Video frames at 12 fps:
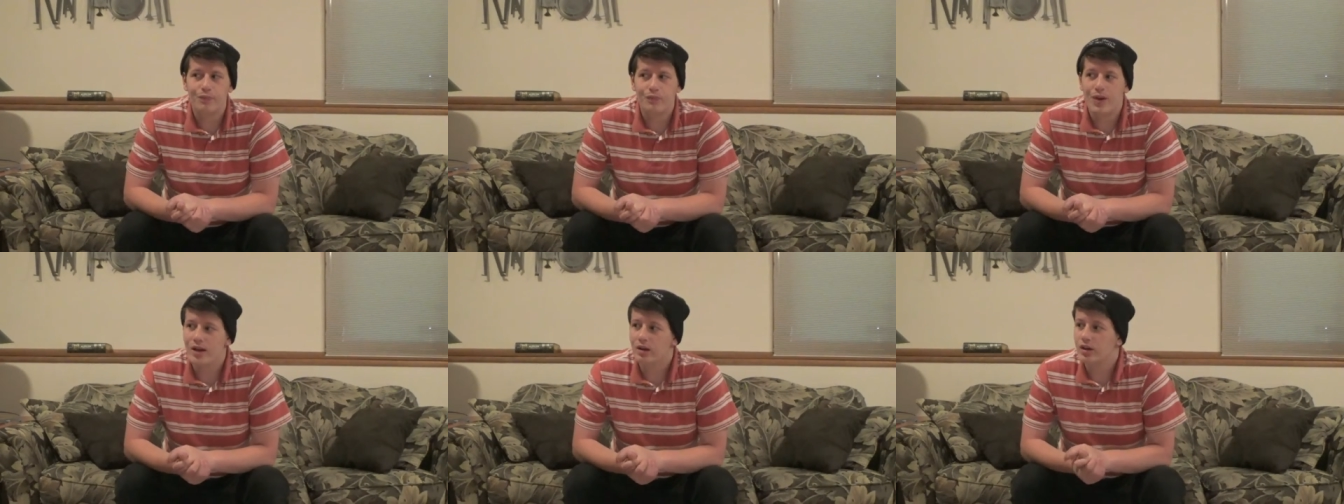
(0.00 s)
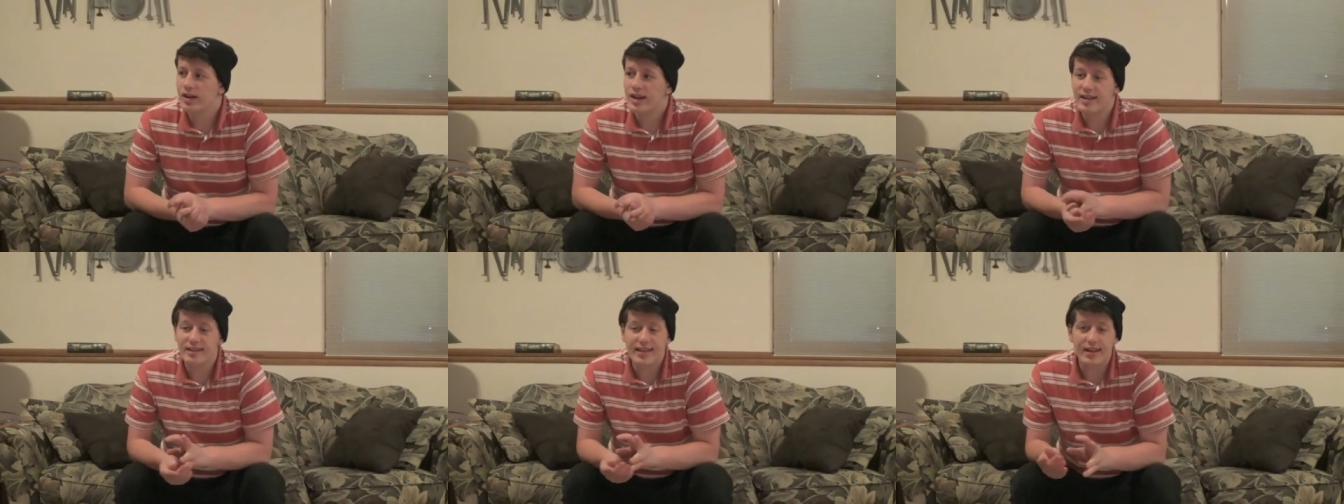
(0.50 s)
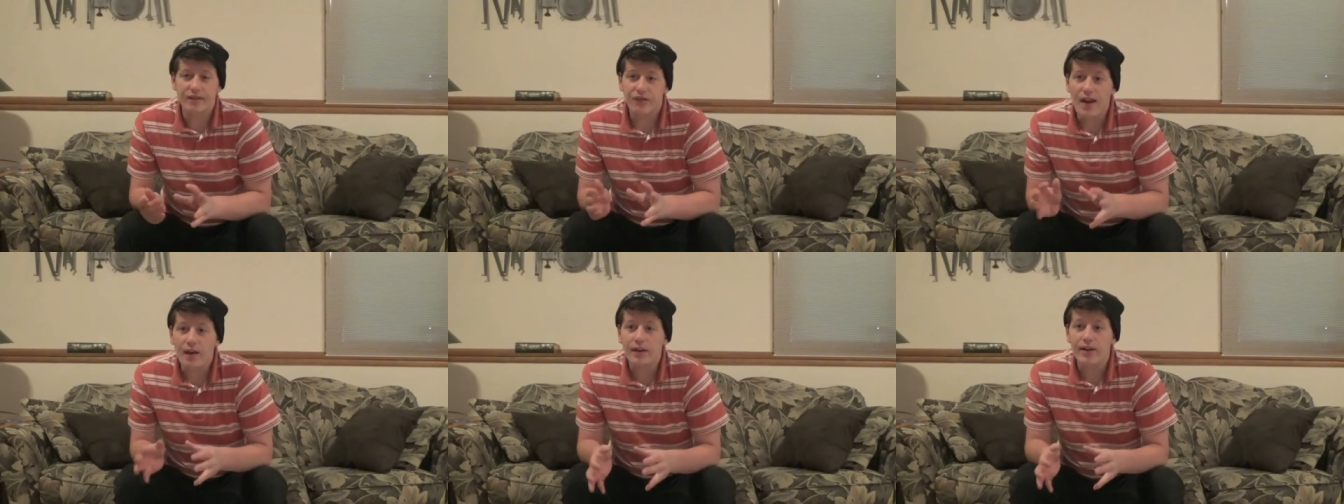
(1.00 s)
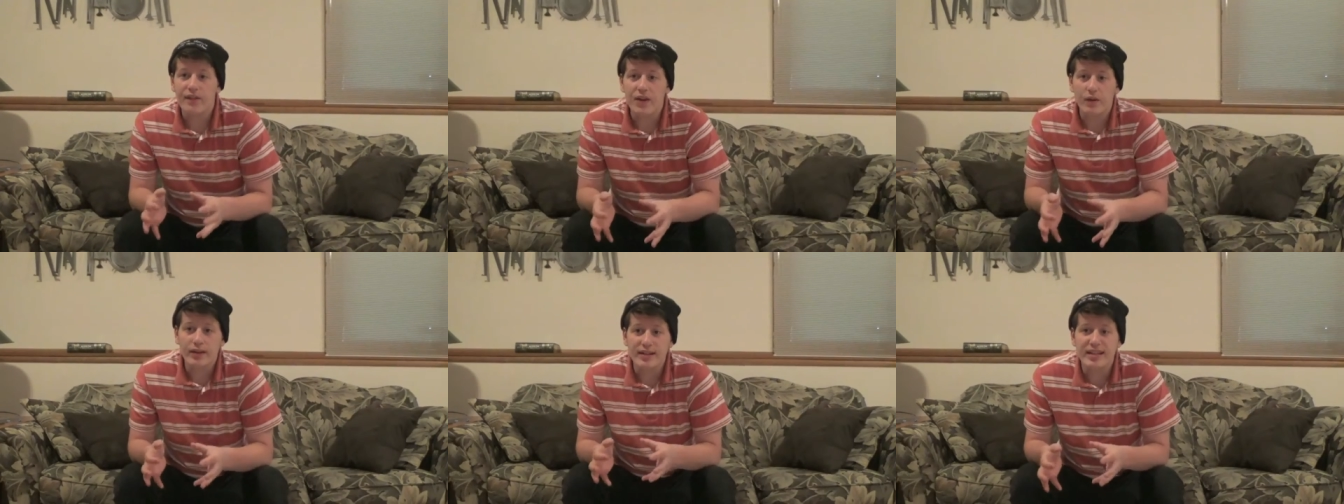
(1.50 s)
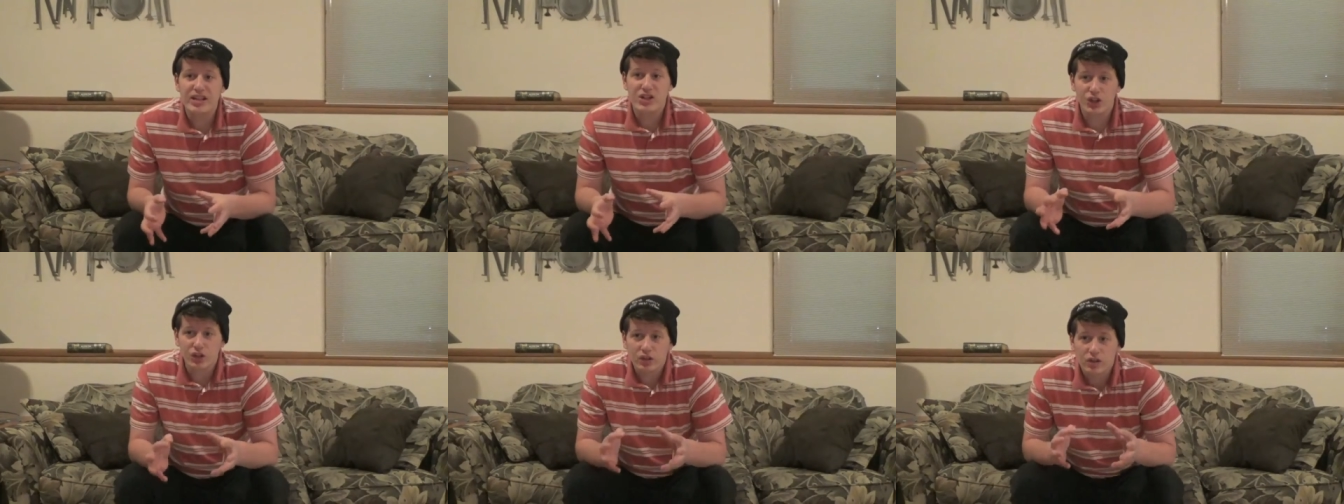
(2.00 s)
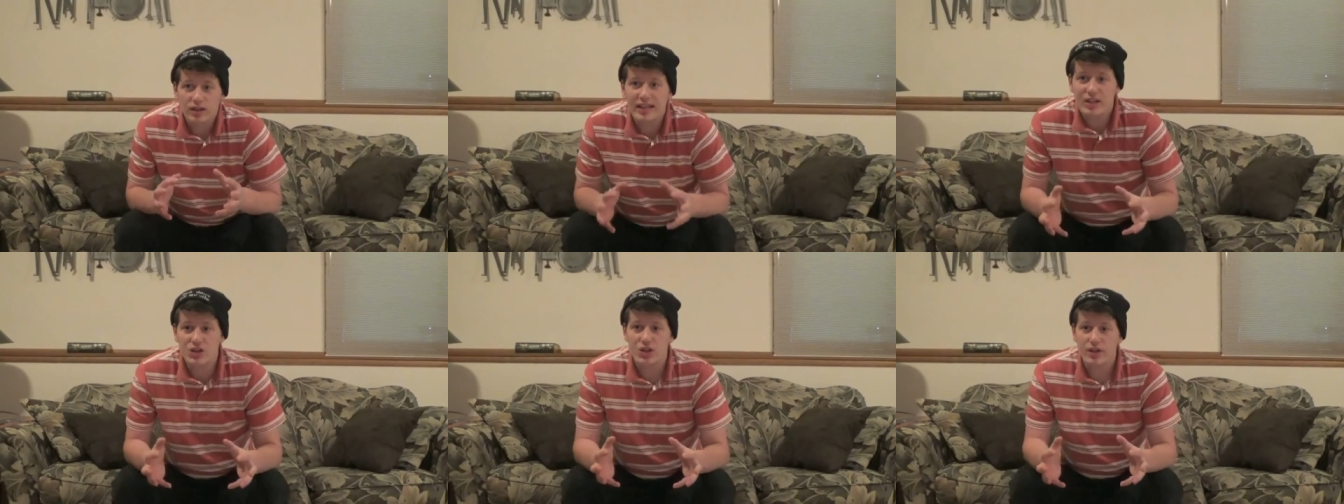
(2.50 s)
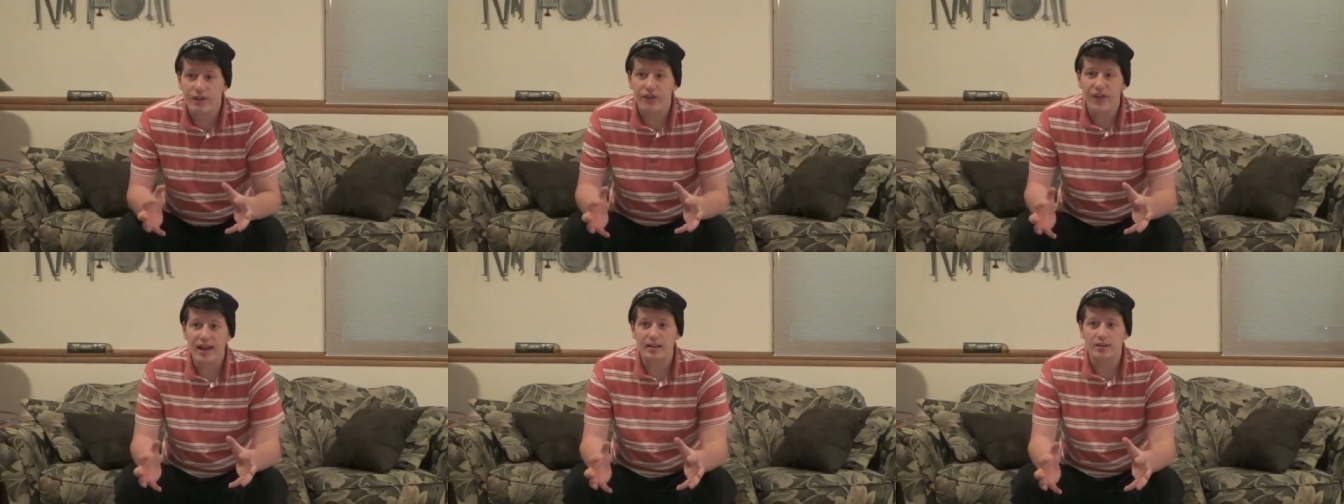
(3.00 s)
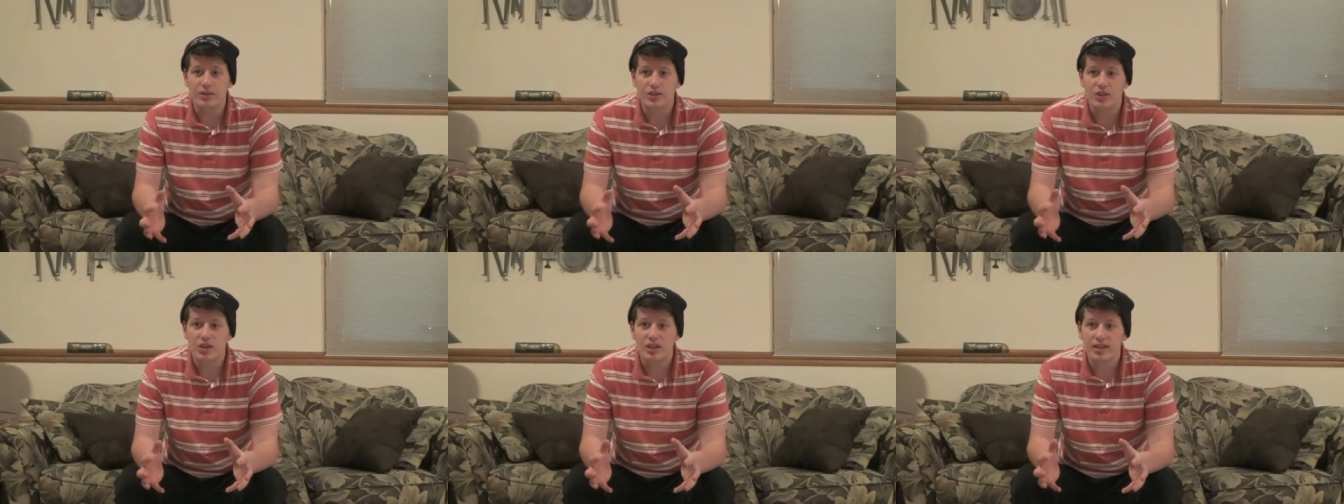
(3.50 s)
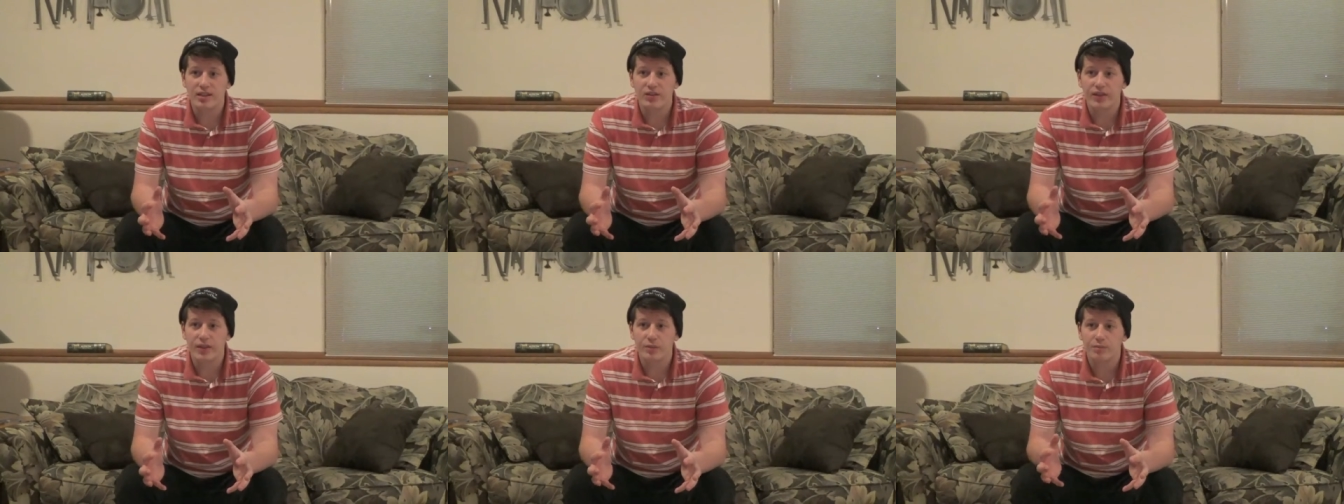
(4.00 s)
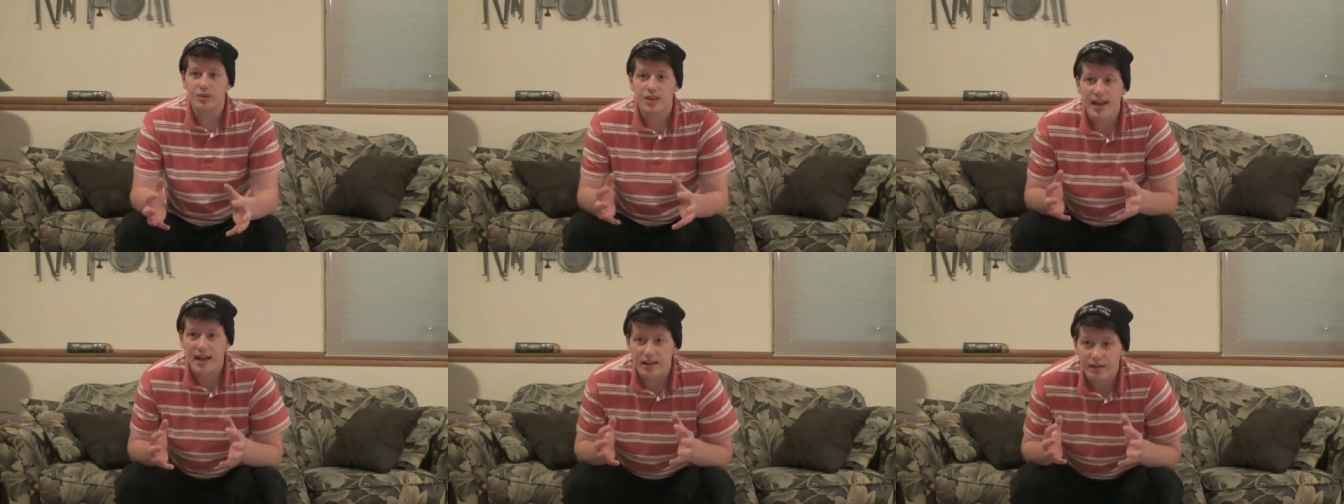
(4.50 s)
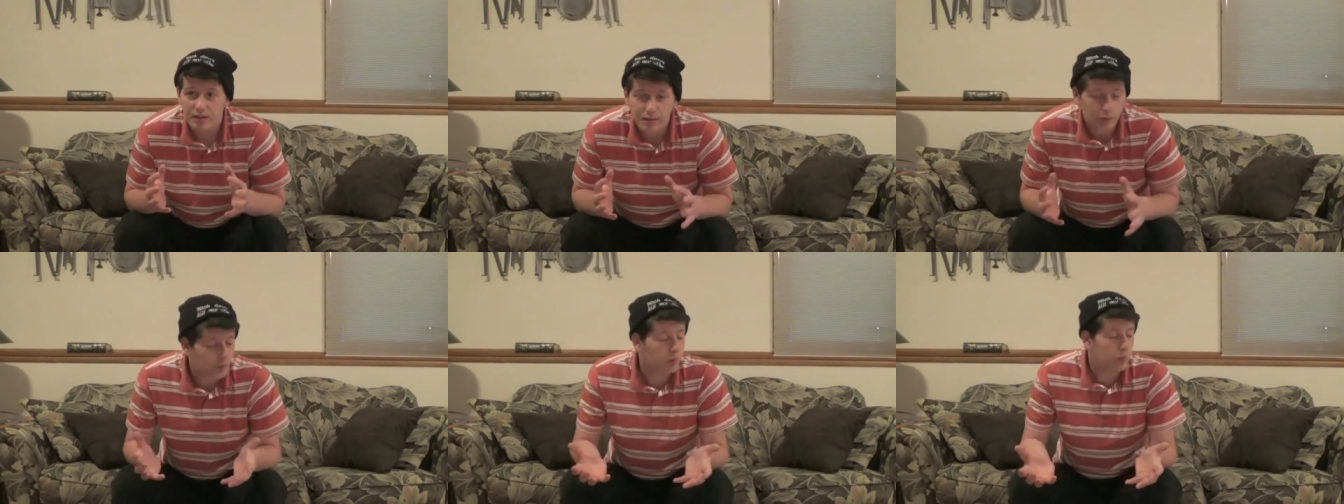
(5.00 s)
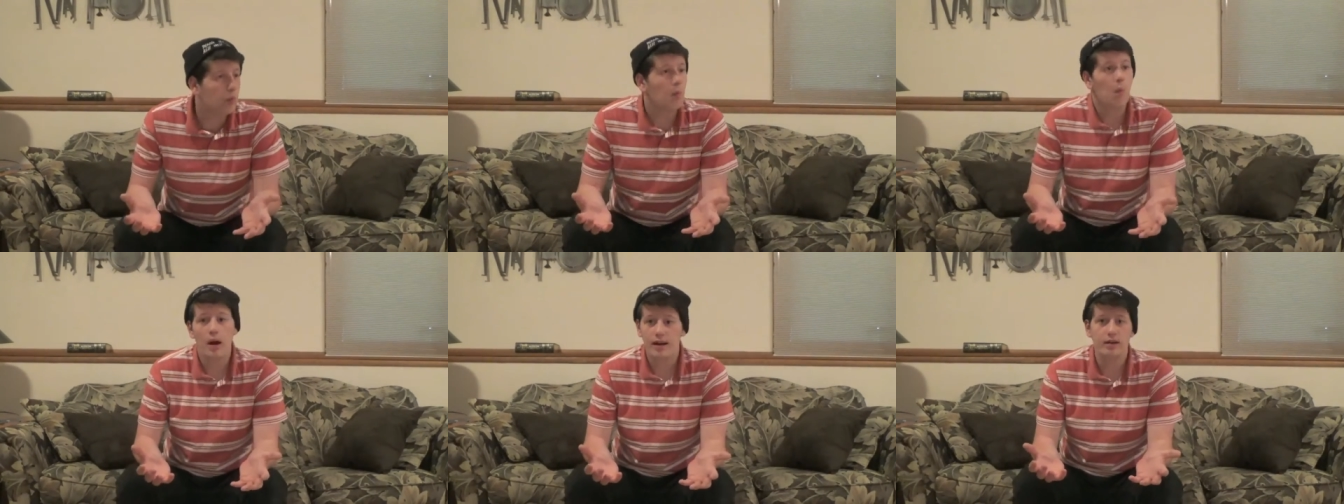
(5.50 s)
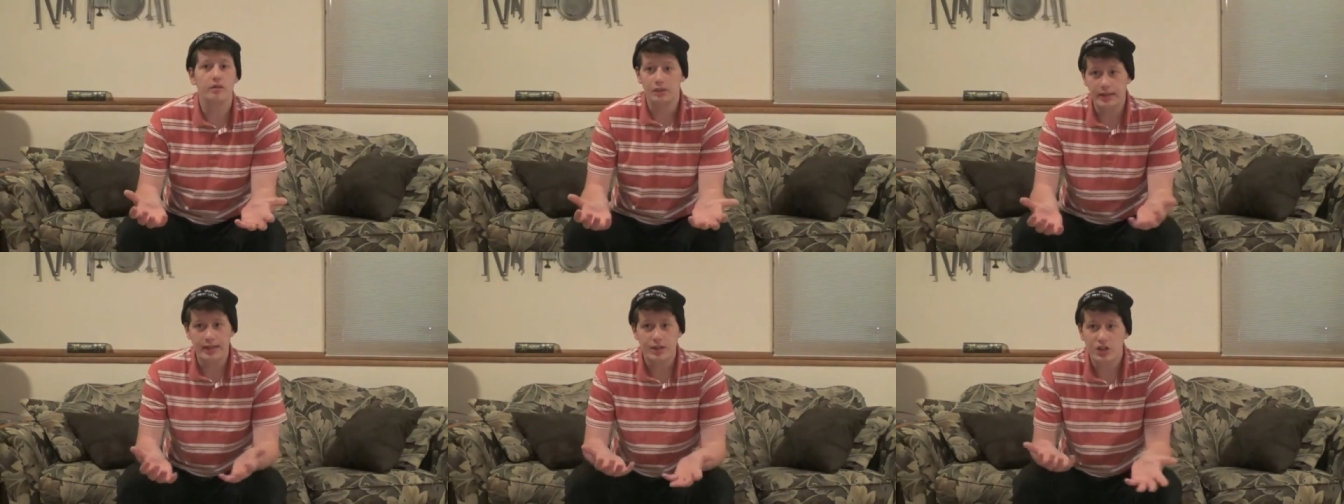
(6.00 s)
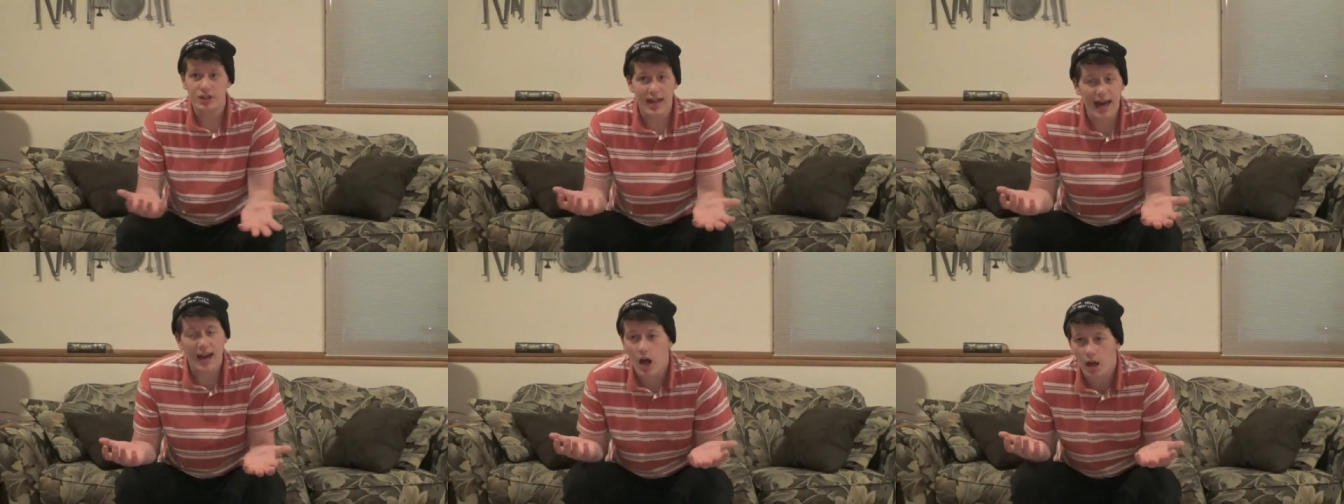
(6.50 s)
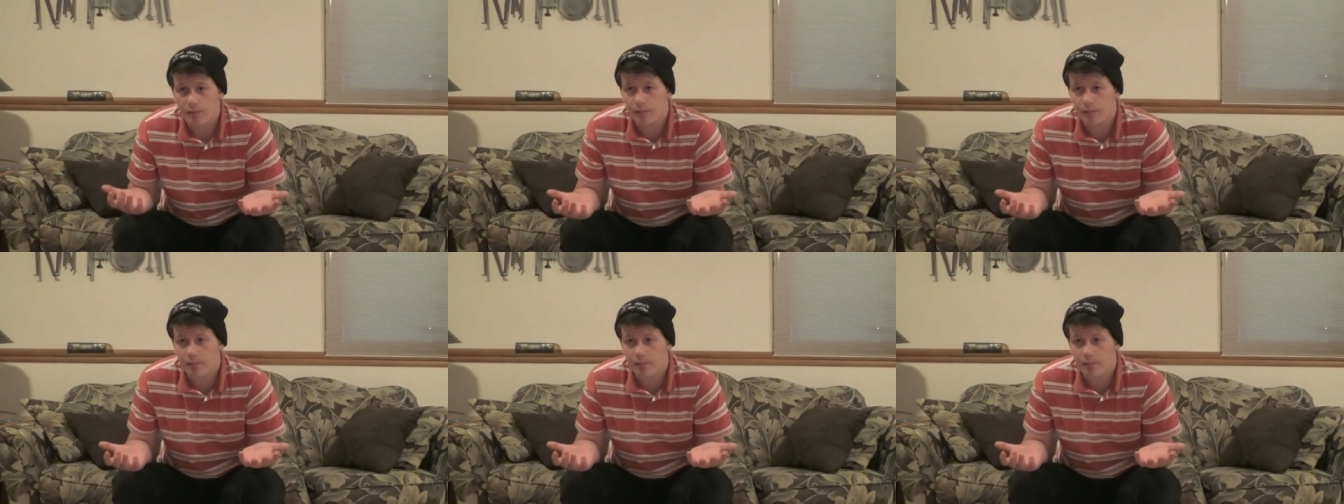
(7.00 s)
There is a very, very niche legion of fans to these films. And what niche is that?